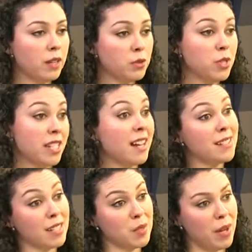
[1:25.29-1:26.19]
whose
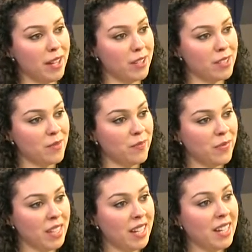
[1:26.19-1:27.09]
status expires
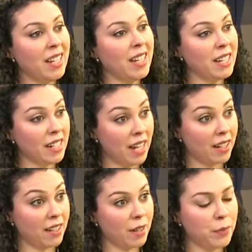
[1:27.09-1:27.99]
okay. in
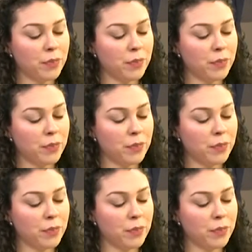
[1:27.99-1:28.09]
Canada.